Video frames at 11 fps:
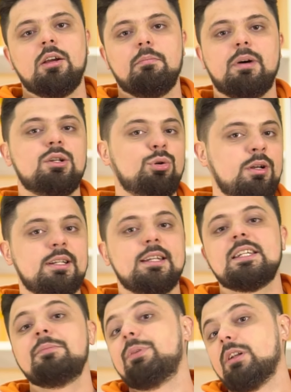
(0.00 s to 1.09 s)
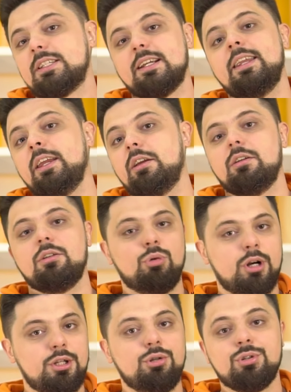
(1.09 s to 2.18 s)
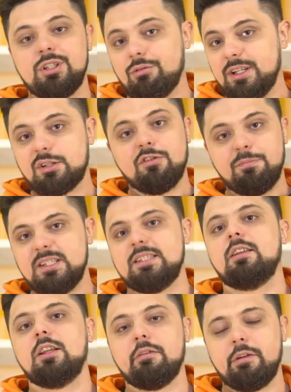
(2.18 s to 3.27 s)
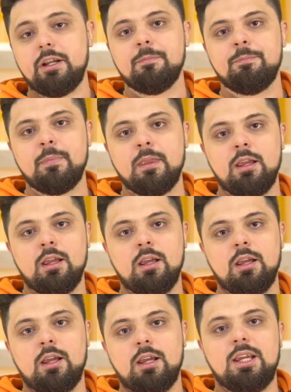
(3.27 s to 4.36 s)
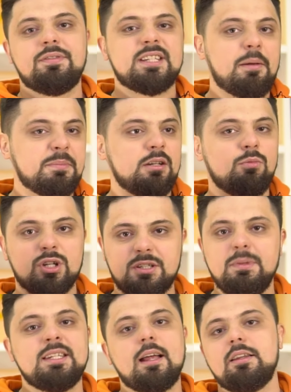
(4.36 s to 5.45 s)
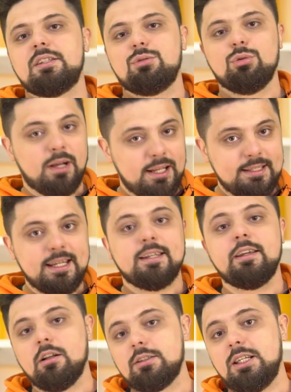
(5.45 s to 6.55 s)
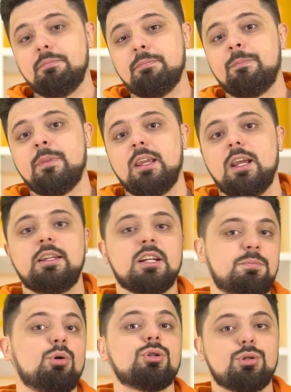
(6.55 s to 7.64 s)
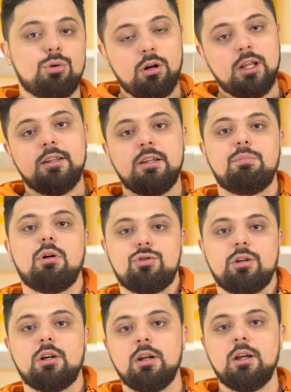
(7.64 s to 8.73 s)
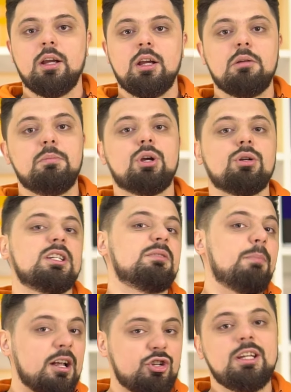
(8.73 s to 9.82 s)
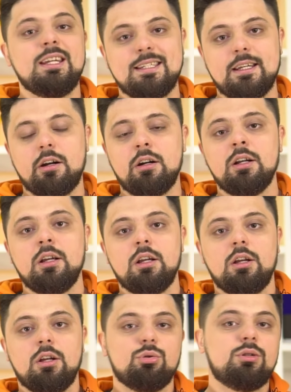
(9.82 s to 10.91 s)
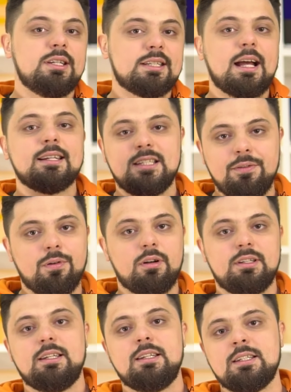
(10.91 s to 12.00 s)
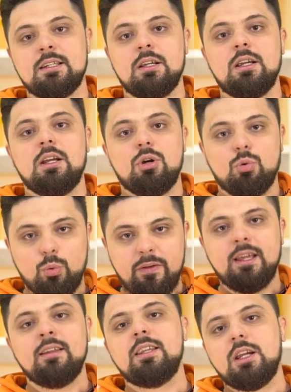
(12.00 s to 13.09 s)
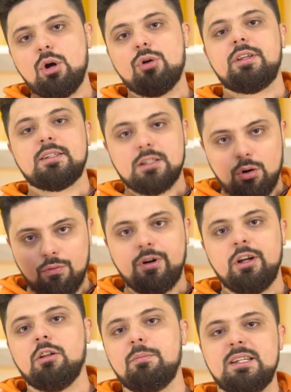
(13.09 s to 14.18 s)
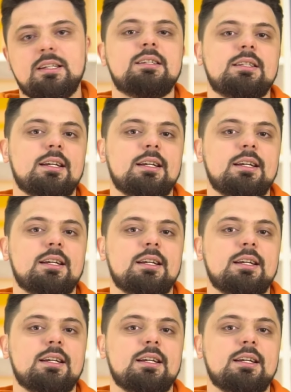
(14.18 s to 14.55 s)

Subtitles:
By doing this simple technique, we reduce the risk of misdelivery. If something was misunderstood by the technical team, it exposed early in the project, because it's much easier to discuss differences within the context of real business